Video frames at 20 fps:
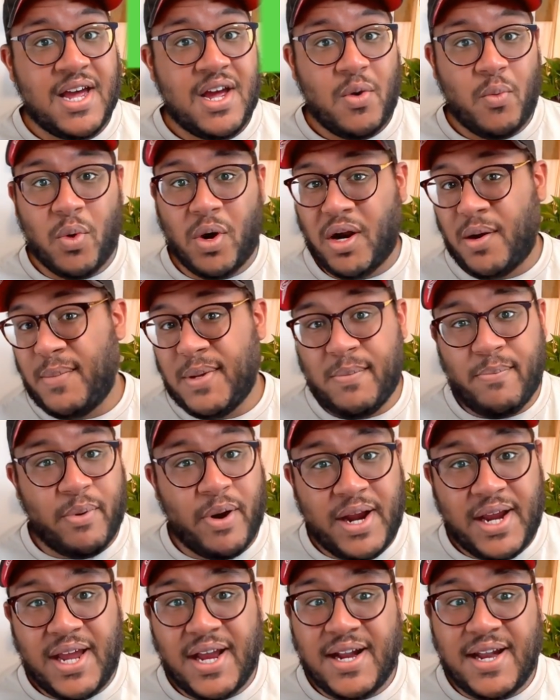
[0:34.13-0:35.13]
We're going to be
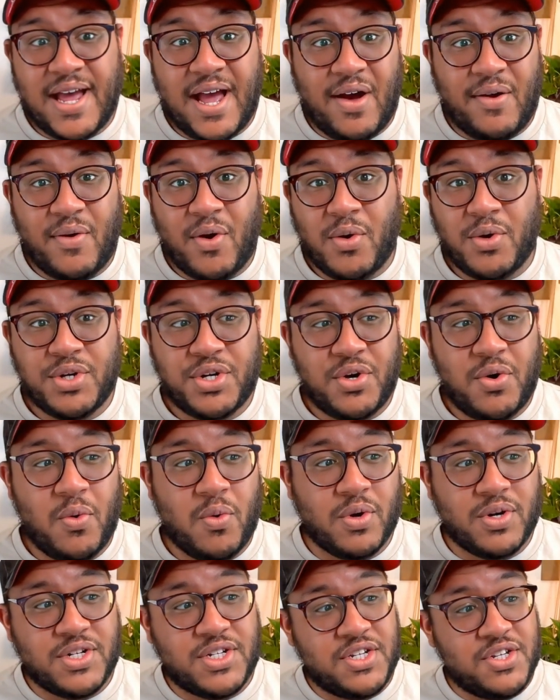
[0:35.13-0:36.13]
breaking down
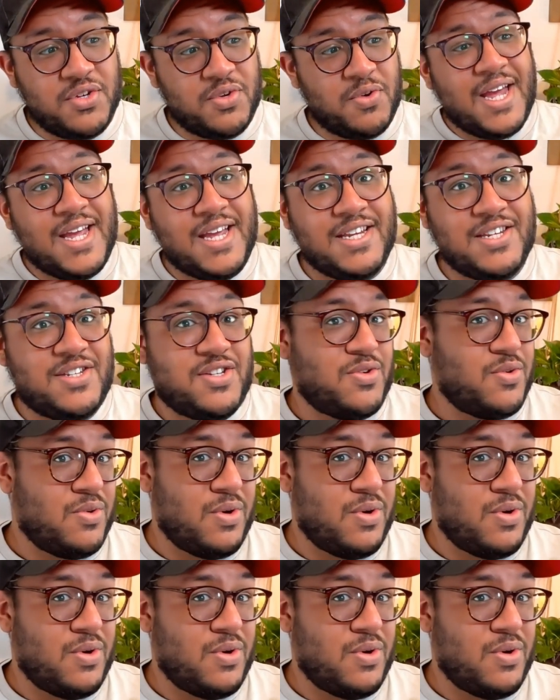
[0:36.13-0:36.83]
Oceanhorn 2 into